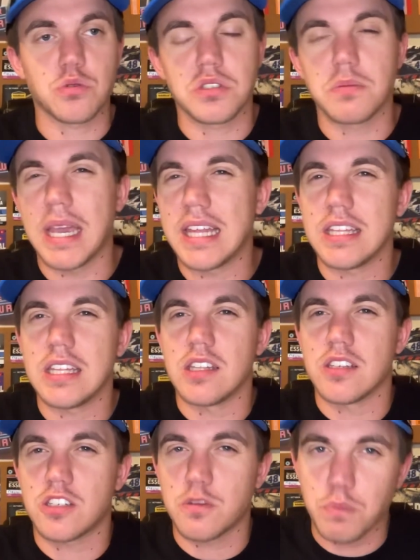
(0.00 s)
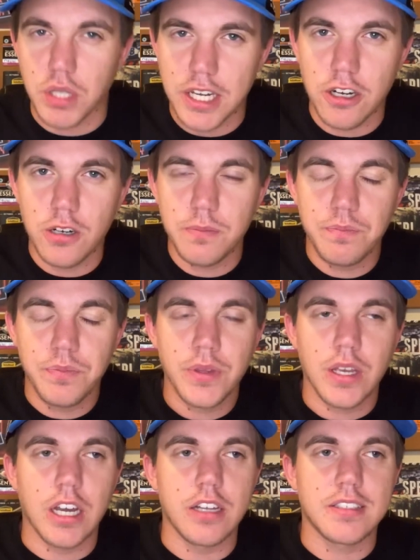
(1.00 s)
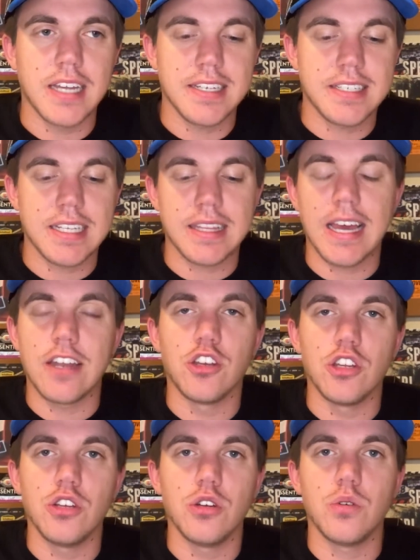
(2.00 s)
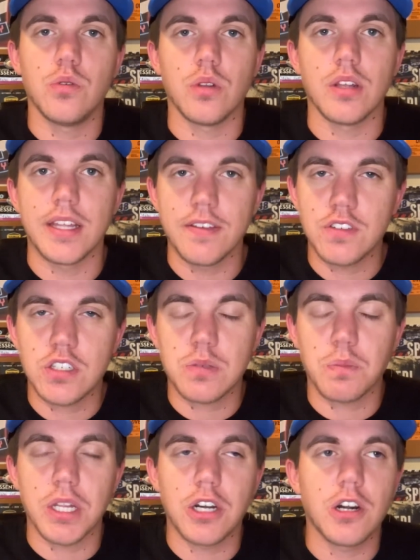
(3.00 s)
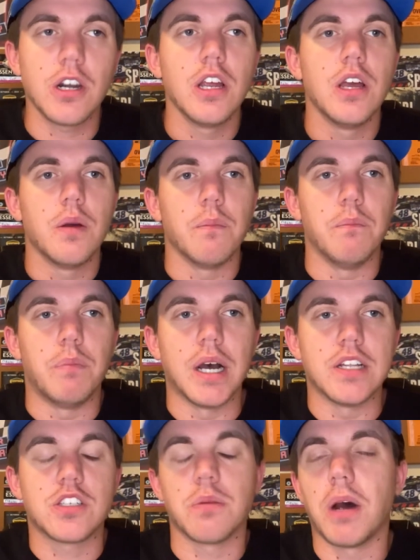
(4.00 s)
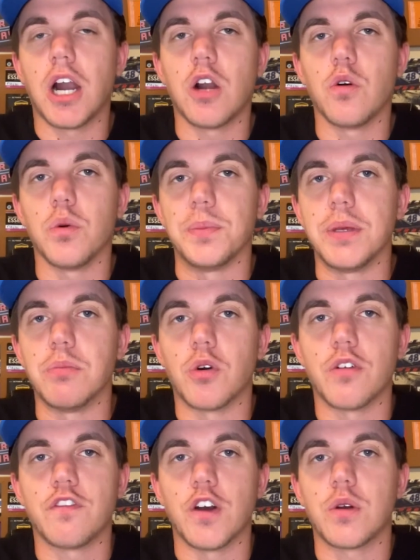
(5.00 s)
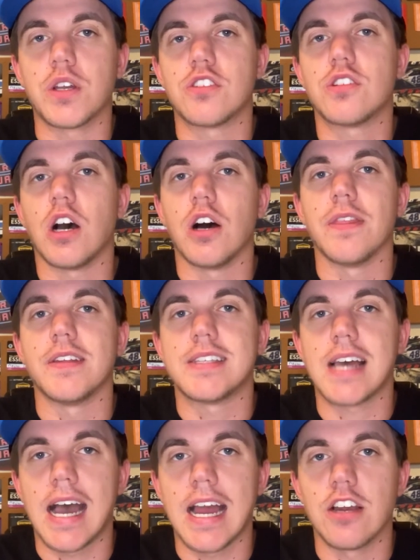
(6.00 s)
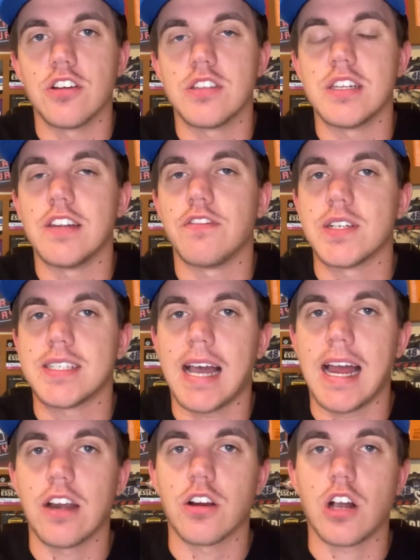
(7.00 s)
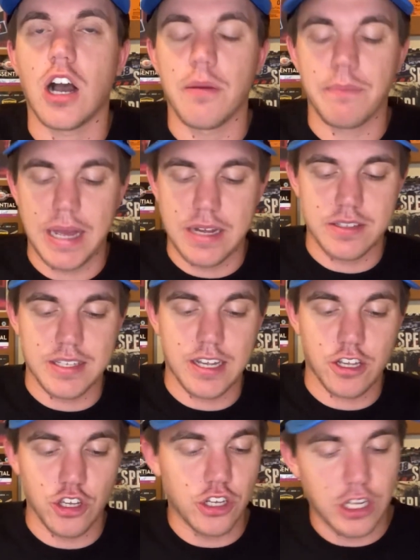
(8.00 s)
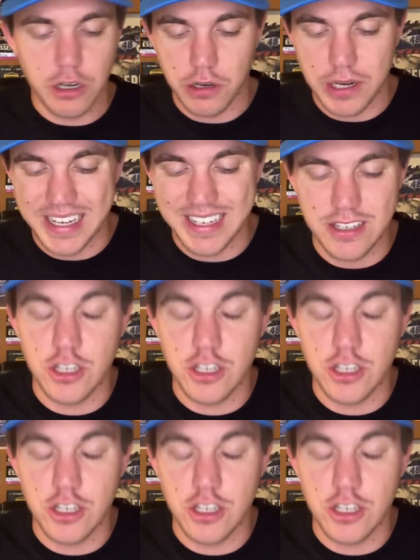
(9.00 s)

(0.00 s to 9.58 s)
was mainly the splitter, testing that new lift splitter, but tomorrow will be more focused on the tires, the different tire compounds that Goodyear is